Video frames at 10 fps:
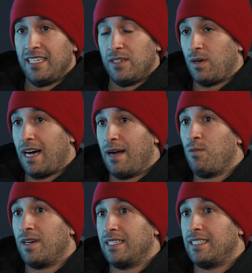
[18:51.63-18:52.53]
Well, I
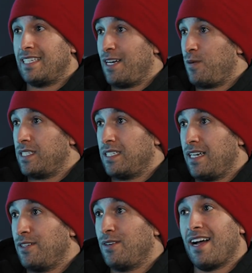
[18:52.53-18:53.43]
wanted to stay at
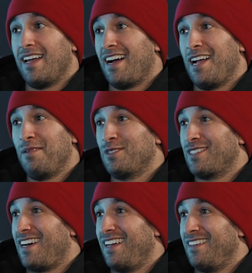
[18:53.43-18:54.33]
Westside. Dude, I almost
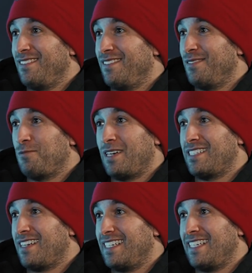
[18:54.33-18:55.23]
got
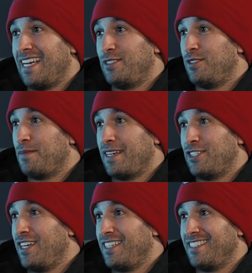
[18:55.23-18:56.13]
Westside tattooed on my
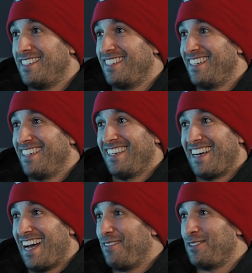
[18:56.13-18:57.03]
chest.
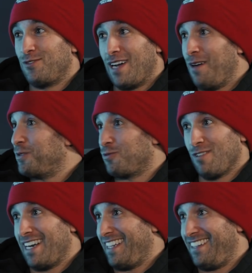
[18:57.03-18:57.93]
I was
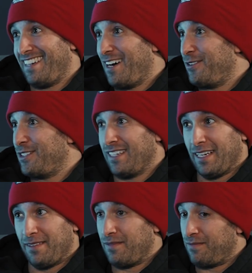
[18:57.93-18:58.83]
ready. I was like
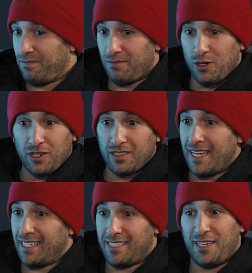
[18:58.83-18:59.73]
hook,
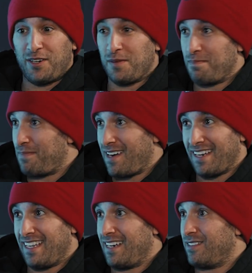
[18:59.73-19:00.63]
line, and sinker, bought
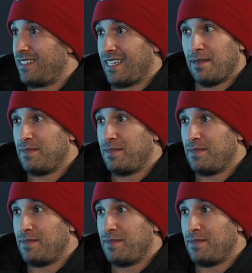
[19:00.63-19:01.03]
in. I was like, I'm